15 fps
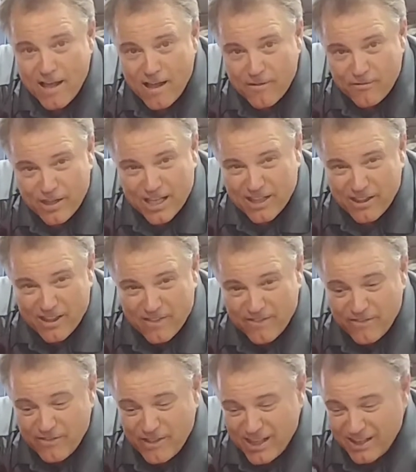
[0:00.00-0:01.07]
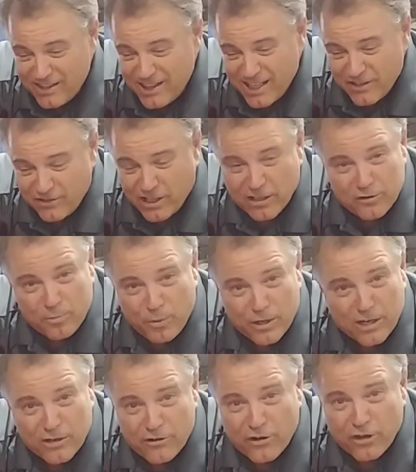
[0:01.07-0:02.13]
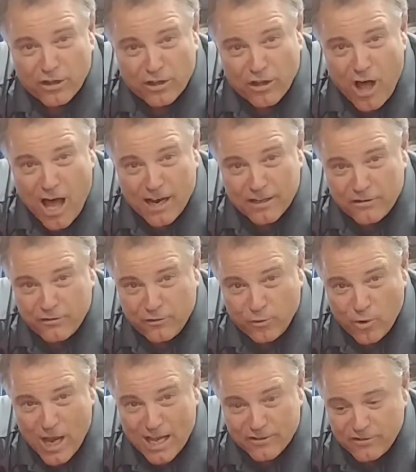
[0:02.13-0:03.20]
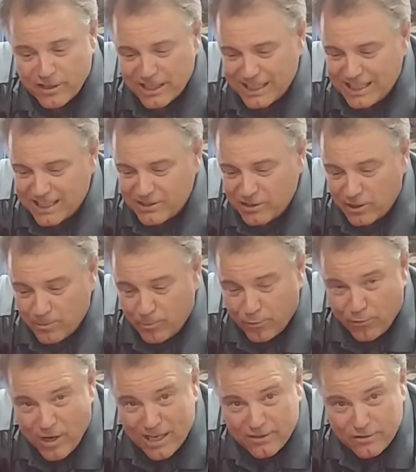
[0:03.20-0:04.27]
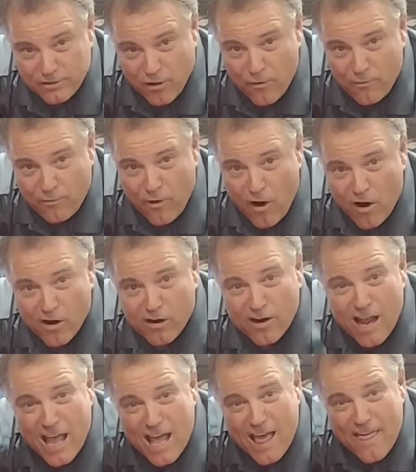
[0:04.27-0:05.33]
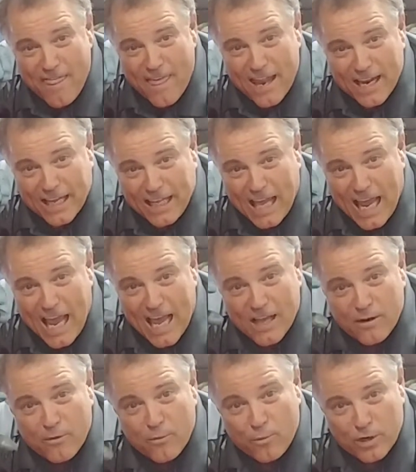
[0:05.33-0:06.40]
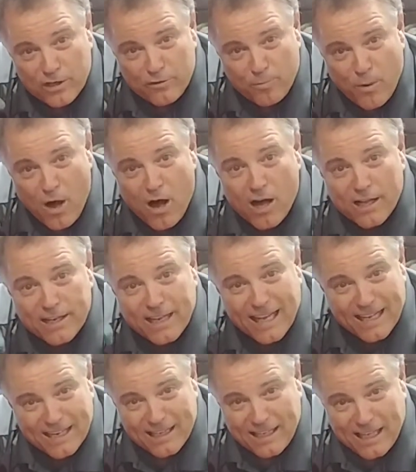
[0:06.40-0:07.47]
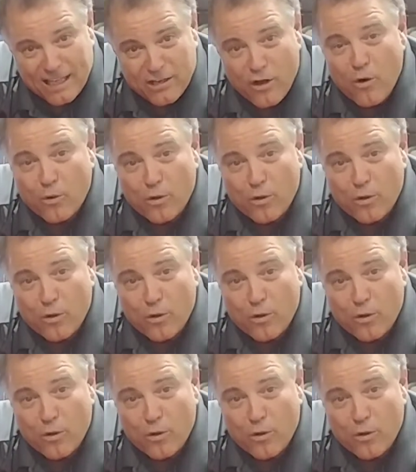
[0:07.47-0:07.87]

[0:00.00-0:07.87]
then this gets put under a lot of stress and it gets compressed so far that it can't respond and it can no